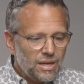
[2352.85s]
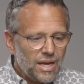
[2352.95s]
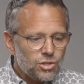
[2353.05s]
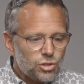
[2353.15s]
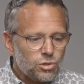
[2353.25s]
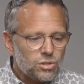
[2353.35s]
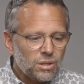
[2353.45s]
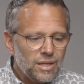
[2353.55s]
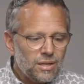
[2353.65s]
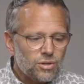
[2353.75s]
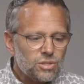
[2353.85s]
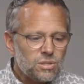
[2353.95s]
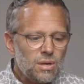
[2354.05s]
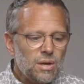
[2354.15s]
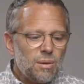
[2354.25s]
And church
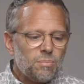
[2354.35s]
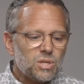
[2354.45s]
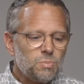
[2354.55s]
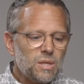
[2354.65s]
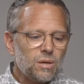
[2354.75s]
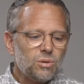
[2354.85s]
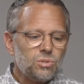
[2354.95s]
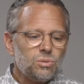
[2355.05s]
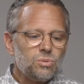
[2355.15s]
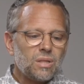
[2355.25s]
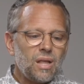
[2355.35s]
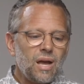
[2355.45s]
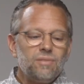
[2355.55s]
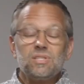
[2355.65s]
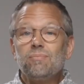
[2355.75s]
leaders must be those whose
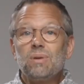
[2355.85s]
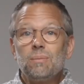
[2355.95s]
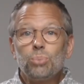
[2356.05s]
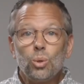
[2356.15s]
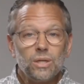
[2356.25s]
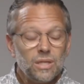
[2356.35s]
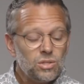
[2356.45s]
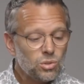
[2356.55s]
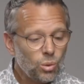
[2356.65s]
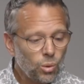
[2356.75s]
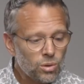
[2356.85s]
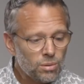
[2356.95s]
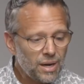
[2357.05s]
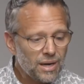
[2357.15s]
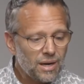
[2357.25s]
lives have been put into order
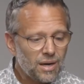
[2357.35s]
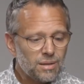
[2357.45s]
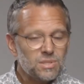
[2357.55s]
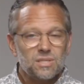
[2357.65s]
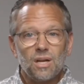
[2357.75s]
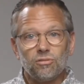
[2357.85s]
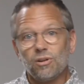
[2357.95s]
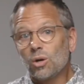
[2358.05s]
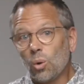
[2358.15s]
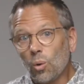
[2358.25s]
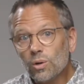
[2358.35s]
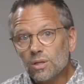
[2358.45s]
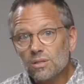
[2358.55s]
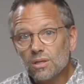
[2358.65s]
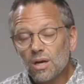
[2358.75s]
by God himself
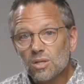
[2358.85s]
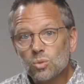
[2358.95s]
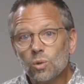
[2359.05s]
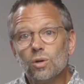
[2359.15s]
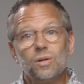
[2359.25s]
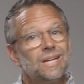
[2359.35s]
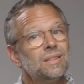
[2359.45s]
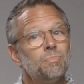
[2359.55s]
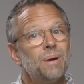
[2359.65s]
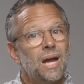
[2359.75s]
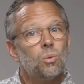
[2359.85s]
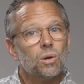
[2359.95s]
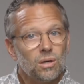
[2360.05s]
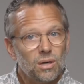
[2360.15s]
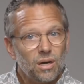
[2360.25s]
according to God's word in the
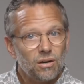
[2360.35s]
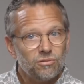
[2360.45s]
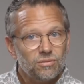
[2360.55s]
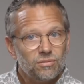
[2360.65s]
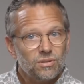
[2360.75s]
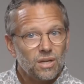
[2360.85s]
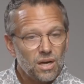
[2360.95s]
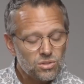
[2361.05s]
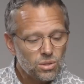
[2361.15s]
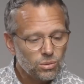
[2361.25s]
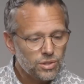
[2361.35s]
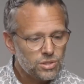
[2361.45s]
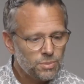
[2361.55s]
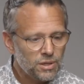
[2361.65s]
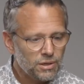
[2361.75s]
power of God's Holy
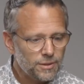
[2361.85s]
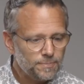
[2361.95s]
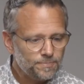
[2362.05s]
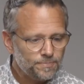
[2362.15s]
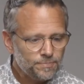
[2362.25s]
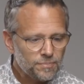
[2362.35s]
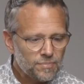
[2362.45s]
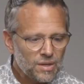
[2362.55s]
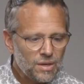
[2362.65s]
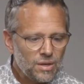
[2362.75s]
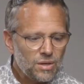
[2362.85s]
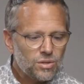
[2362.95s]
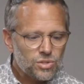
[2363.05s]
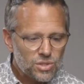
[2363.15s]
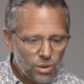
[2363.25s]
Spirit,
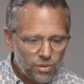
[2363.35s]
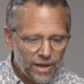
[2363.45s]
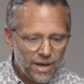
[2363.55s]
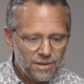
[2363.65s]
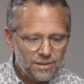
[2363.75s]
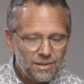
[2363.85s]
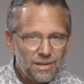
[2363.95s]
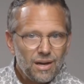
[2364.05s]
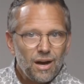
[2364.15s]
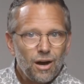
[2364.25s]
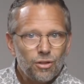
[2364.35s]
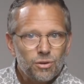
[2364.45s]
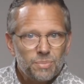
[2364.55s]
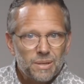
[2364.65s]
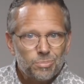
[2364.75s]
so that
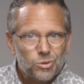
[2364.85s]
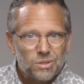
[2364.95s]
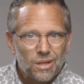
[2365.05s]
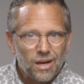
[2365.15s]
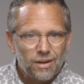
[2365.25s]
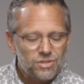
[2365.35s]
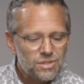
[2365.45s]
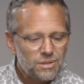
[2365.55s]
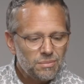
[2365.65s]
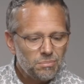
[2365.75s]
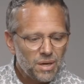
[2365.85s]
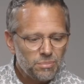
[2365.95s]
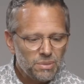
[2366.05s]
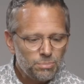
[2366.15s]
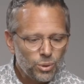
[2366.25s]
other people's lives
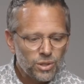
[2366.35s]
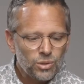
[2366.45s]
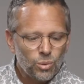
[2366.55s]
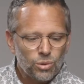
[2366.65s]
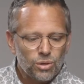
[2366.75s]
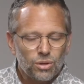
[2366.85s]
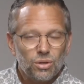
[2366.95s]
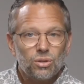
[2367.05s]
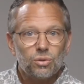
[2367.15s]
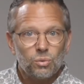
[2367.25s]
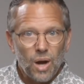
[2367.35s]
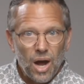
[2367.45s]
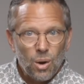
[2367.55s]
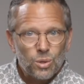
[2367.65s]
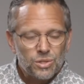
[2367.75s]
might be put in order through
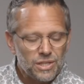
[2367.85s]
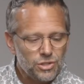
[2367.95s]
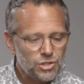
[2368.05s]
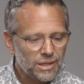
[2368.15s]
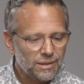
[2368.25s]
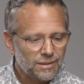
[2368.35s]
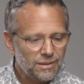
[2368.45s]
our teaching